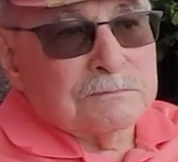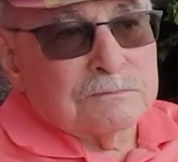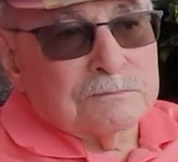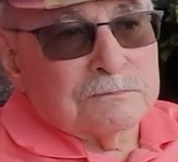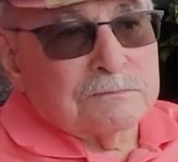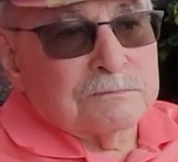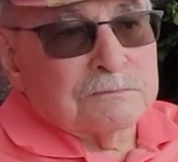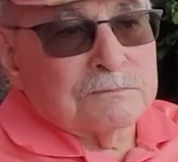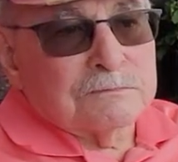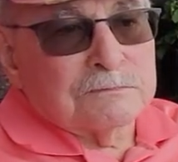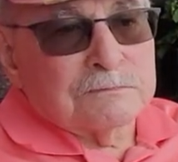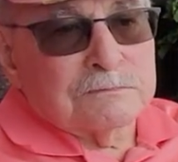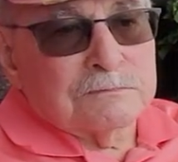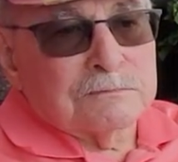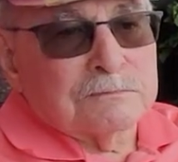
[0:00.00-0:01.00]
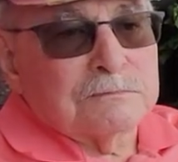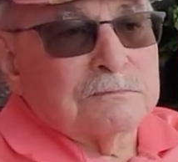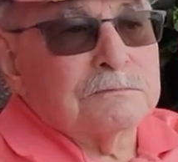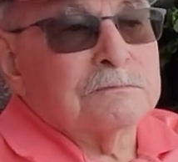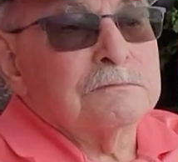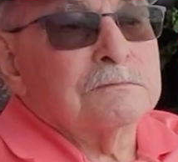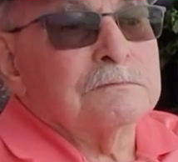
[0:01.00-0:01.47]
at
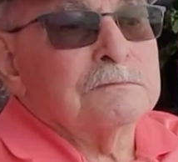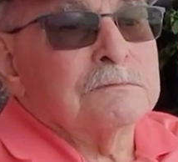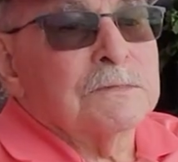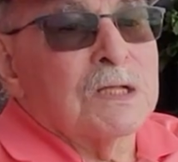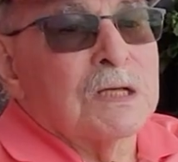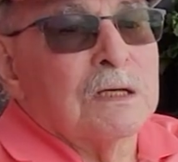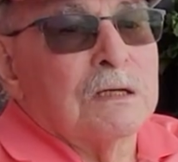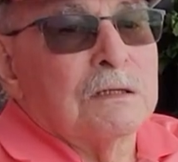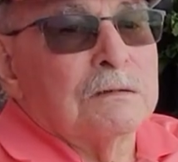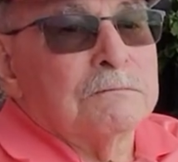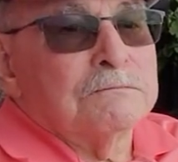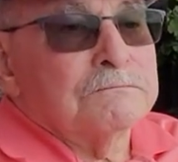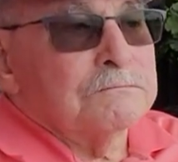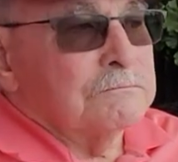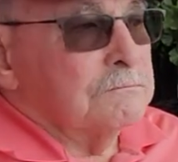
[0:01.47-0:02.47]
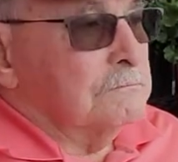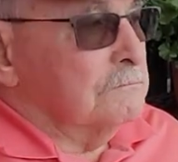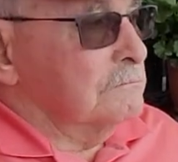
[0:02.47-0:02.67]
Pee Wee's in Crescent